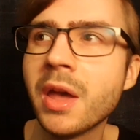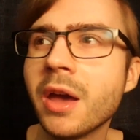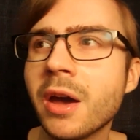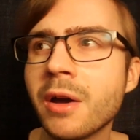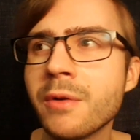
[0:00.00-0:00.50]

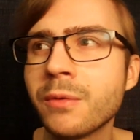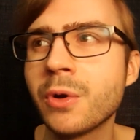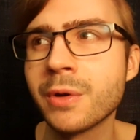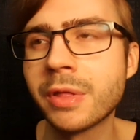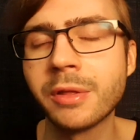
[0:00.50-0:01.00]
Of
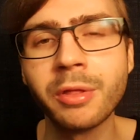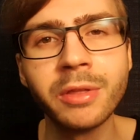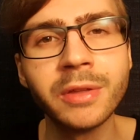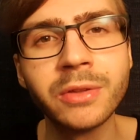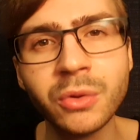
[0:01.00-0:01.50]
course, it's
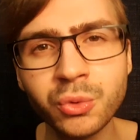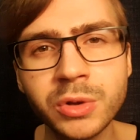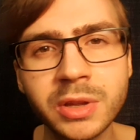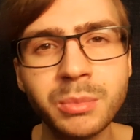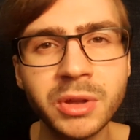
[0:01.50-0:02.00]
not the
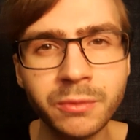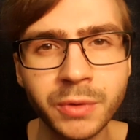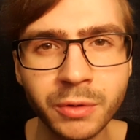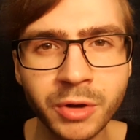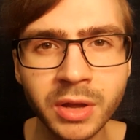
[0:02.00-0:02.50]
ultimate
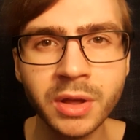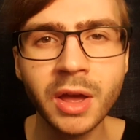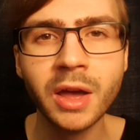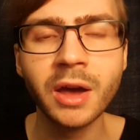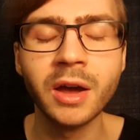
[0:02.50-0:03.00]
theory,
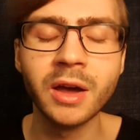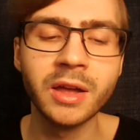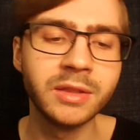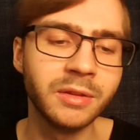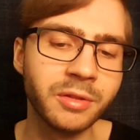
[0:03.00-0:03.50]

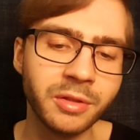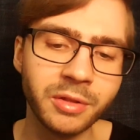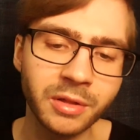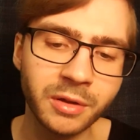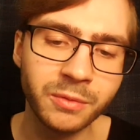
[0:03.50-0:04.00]
and this is
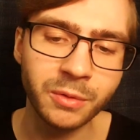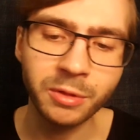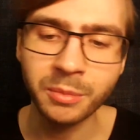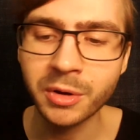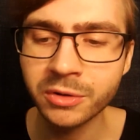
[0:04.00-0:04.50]
for
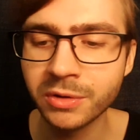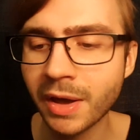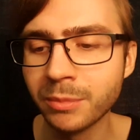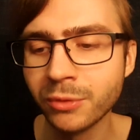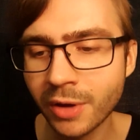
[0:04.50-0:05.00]
some other
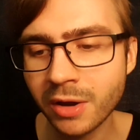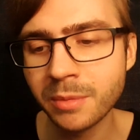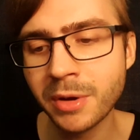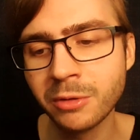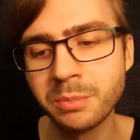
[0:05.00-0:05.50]
time to talk
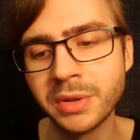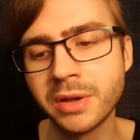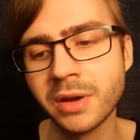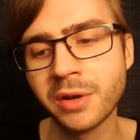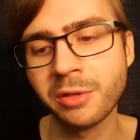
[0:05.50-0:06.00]
about,
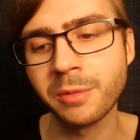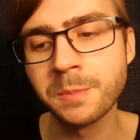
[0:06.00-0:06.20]
because